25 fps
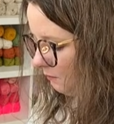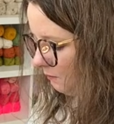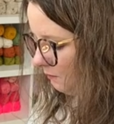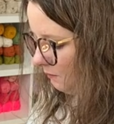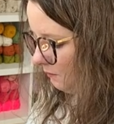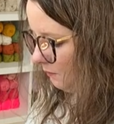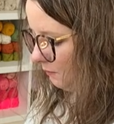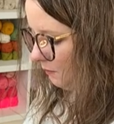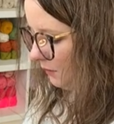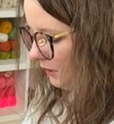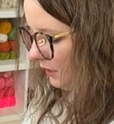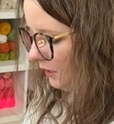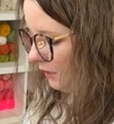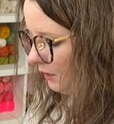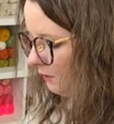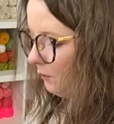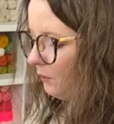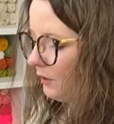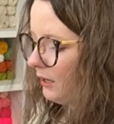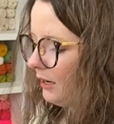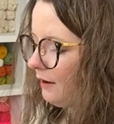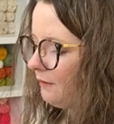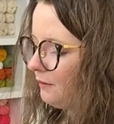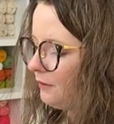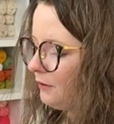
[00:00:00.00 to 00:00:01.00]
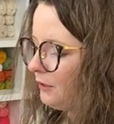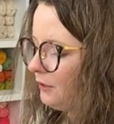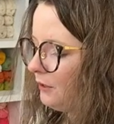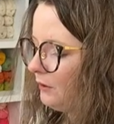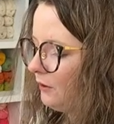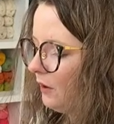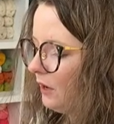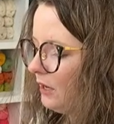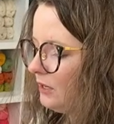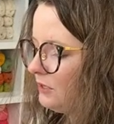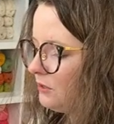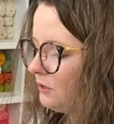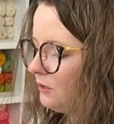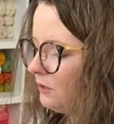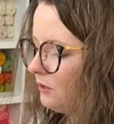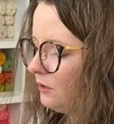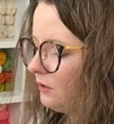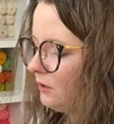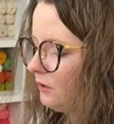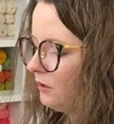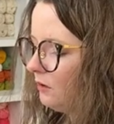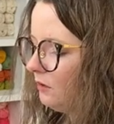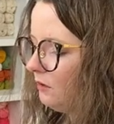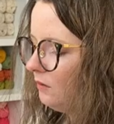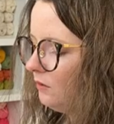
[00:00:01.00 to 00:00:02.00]
But whenever you guys are
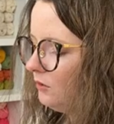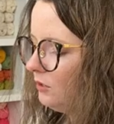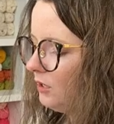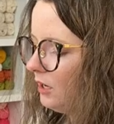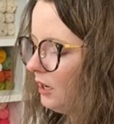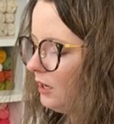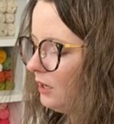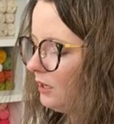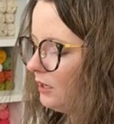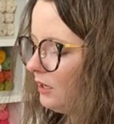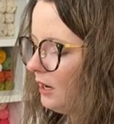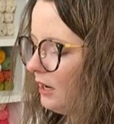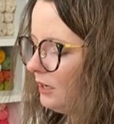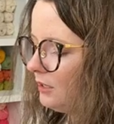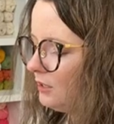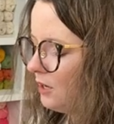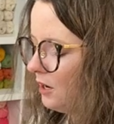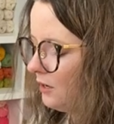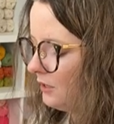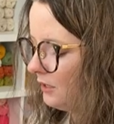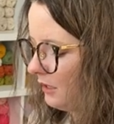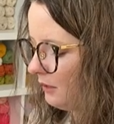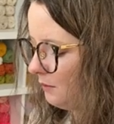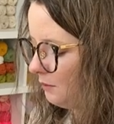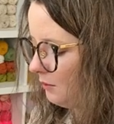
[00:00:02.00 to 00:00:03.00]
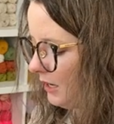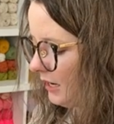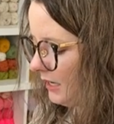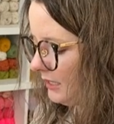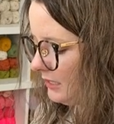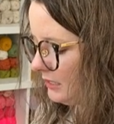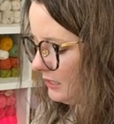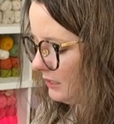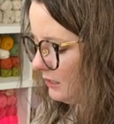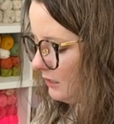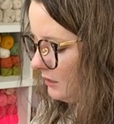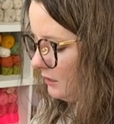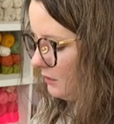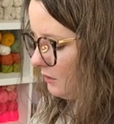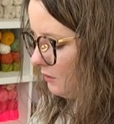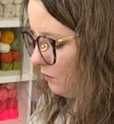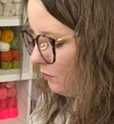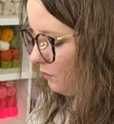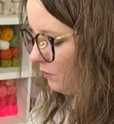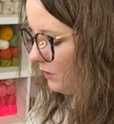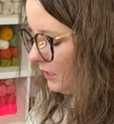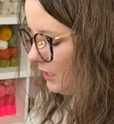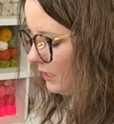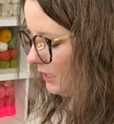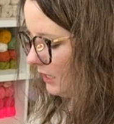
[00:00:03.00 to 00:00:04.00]
done talking prices,
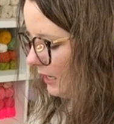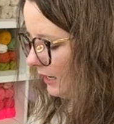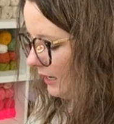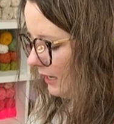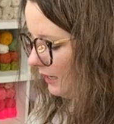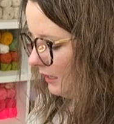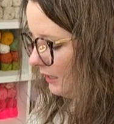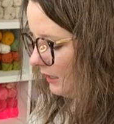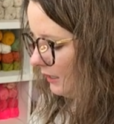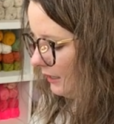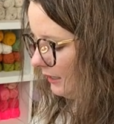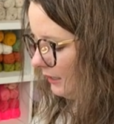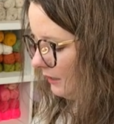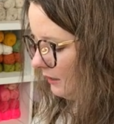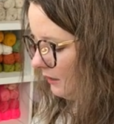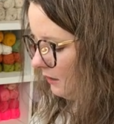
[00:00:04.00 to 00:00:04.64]
we can,